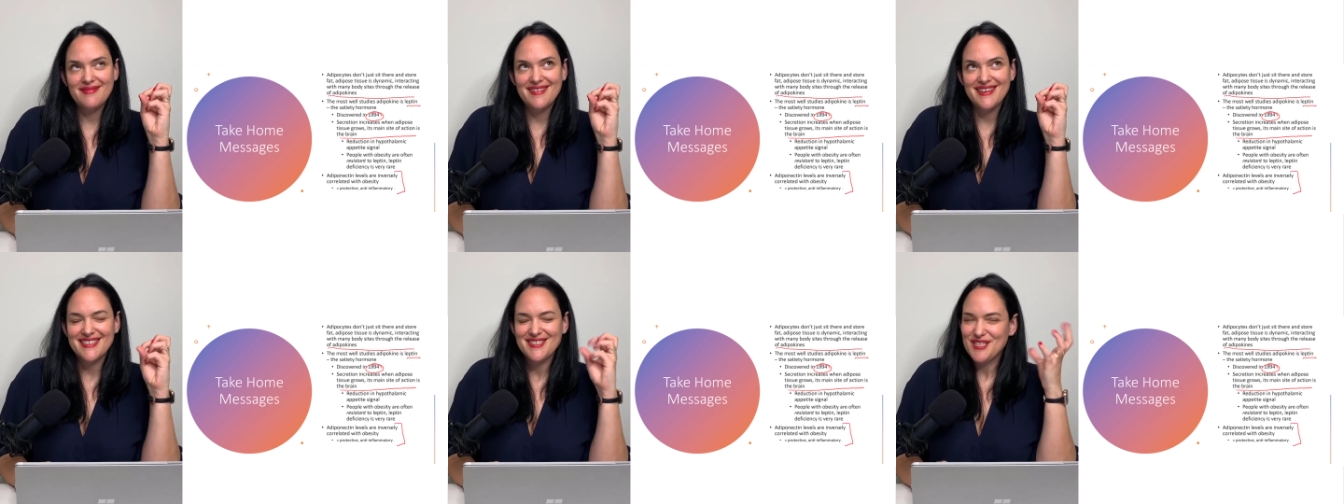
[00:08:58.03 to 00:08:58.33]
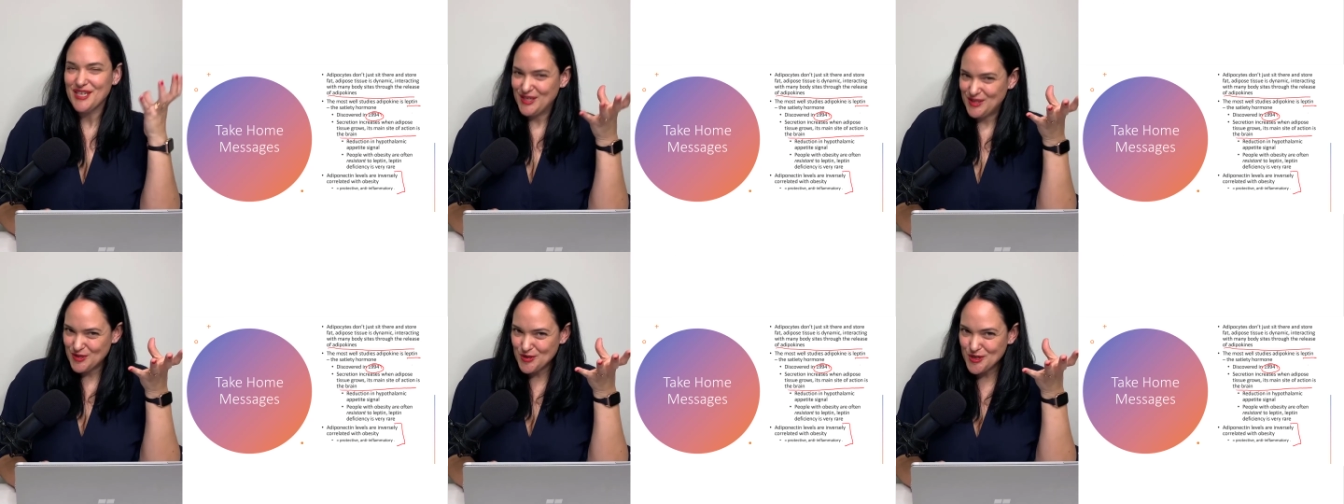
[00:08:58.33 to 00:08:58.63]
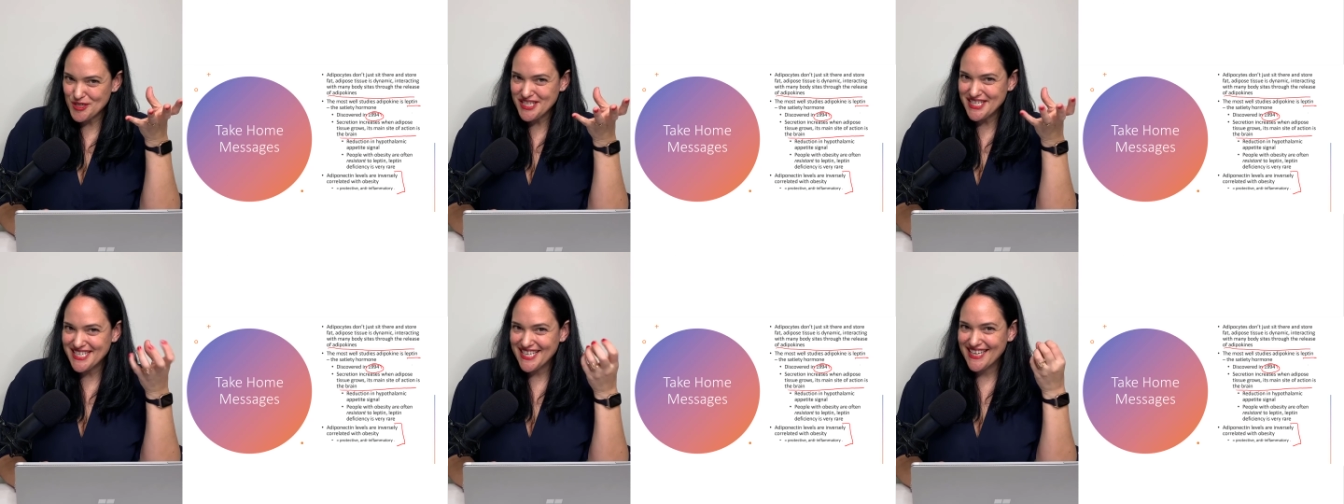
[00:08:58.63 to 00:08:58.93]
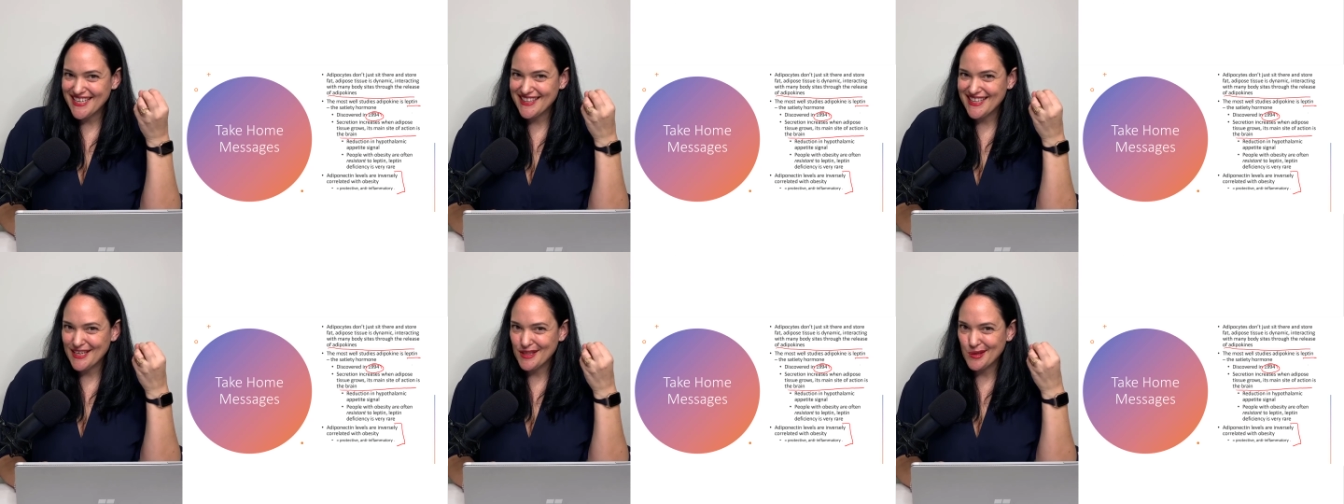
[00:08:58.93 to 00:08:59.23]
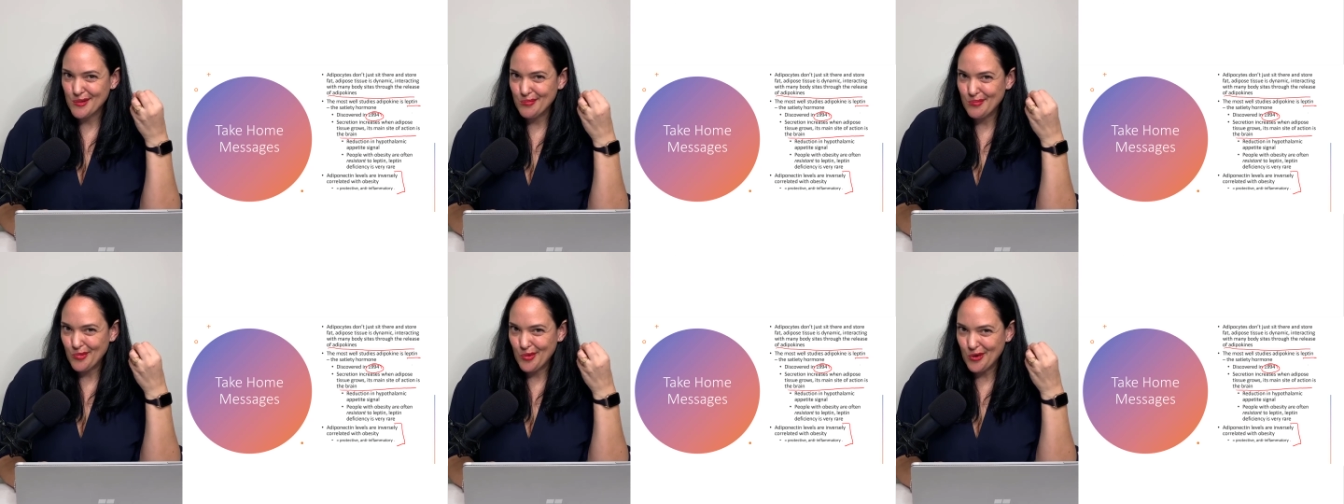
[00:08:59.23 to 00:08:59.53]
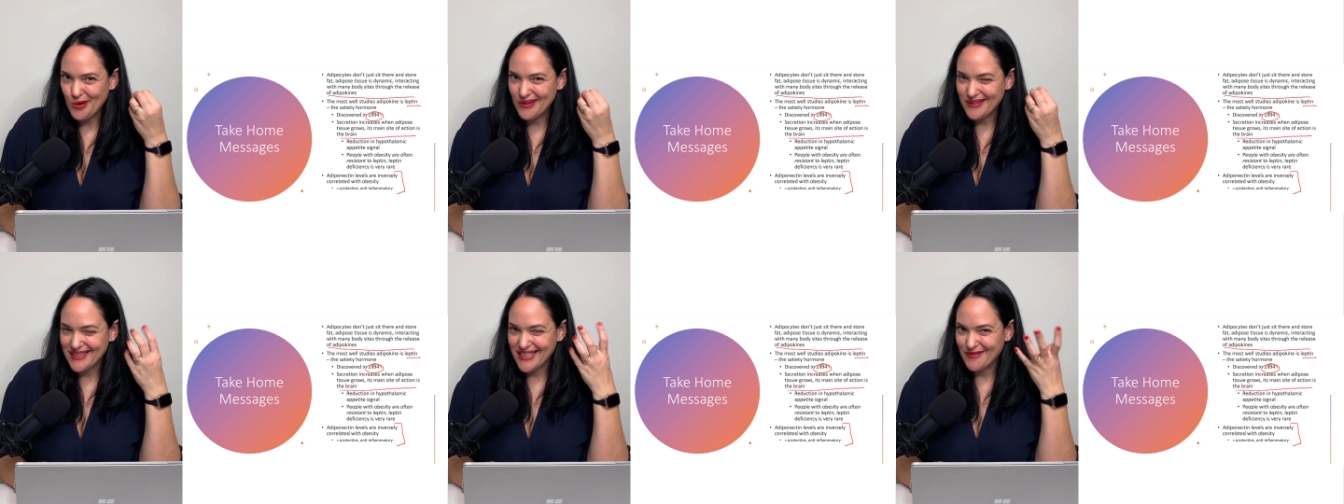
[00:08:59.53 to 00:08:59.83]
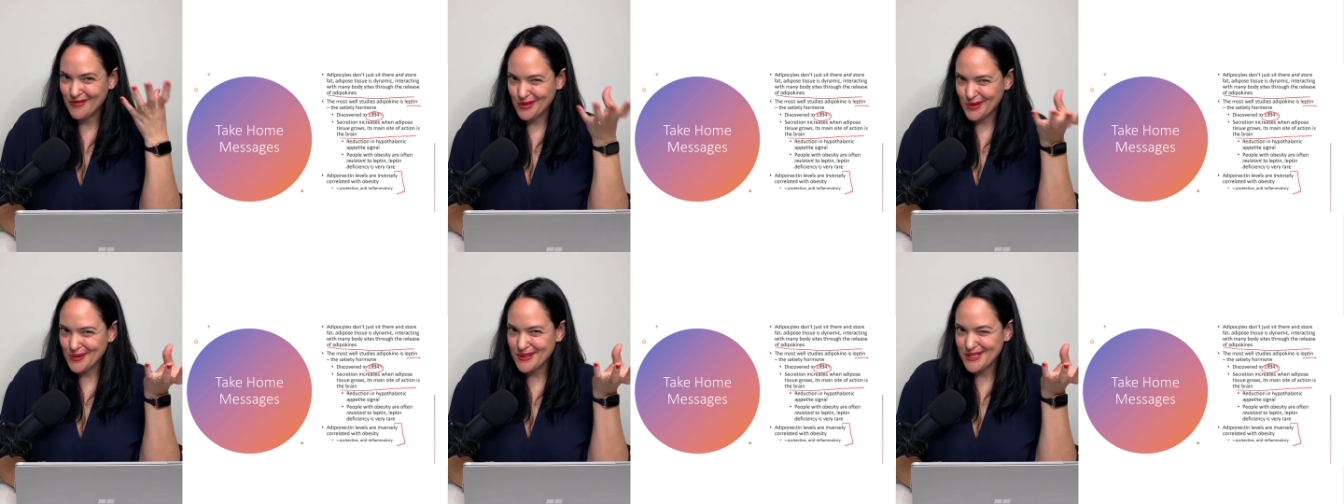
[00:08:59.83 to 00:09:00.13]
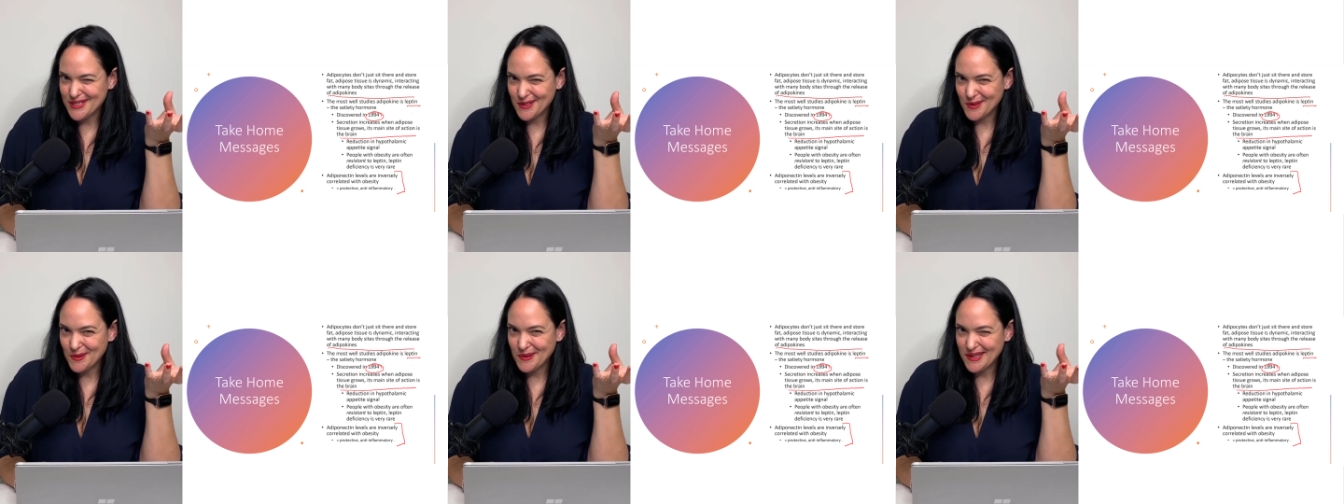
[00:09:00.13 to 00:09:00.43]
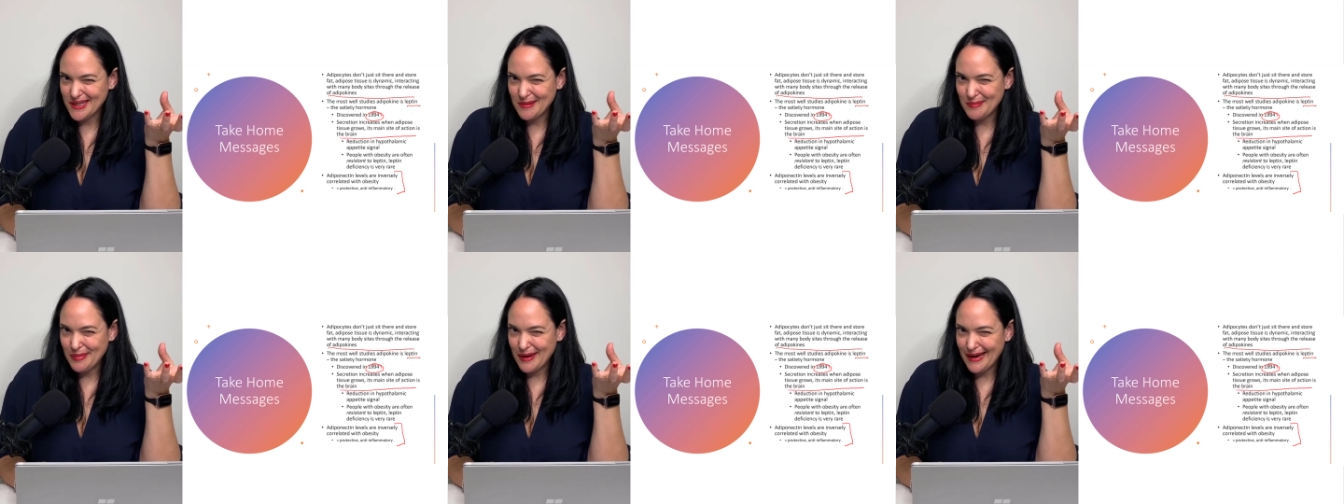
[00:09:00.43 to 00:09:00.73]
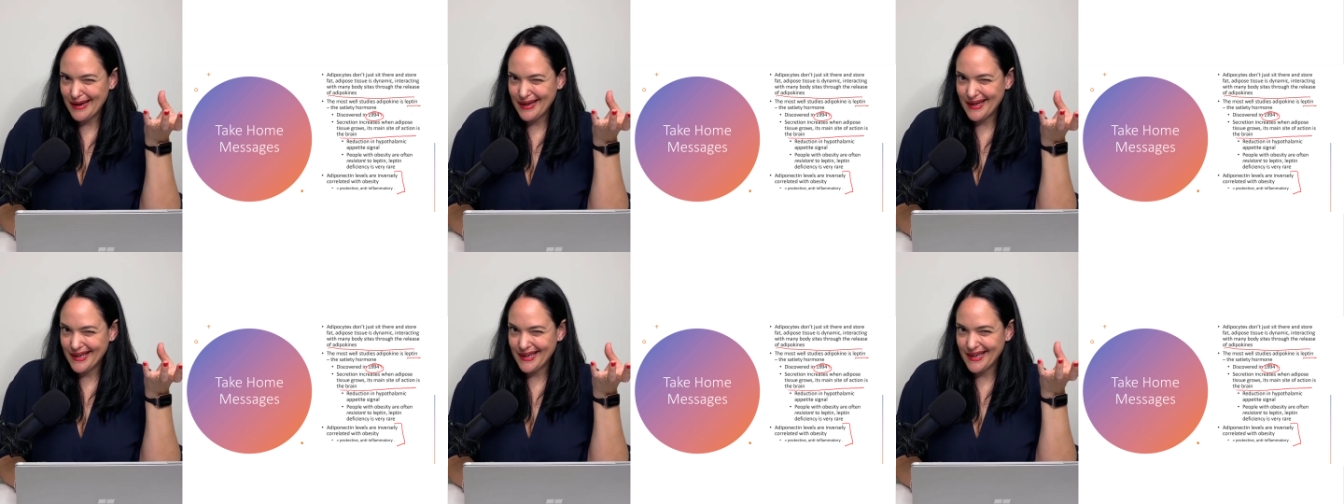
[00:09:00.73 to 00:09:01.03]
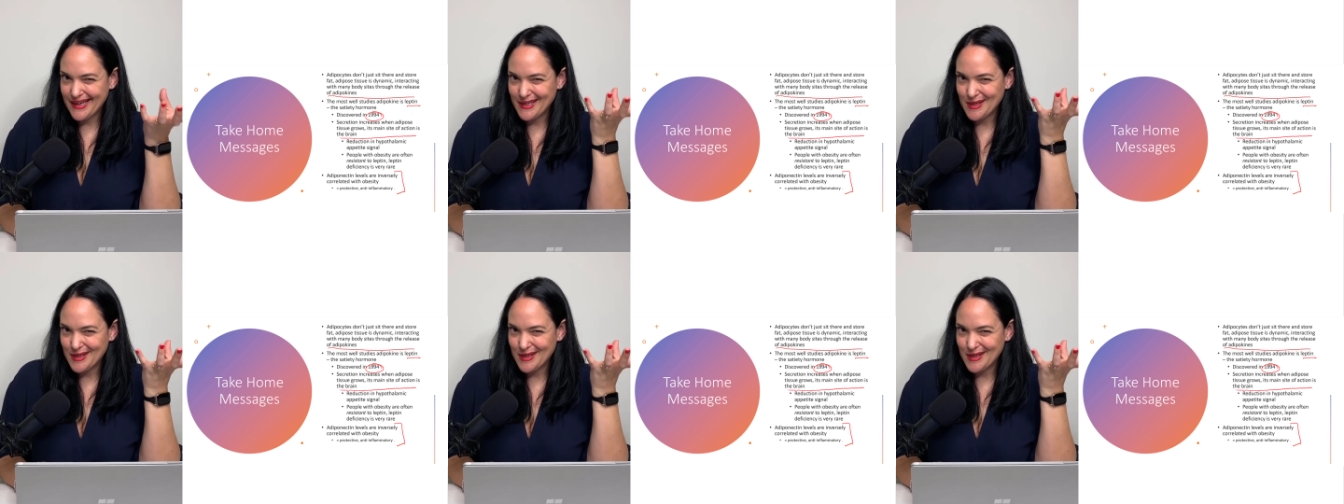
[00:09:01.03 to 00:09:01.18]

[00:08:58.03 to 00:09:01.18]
it's interesting that the more, even though it's secreted by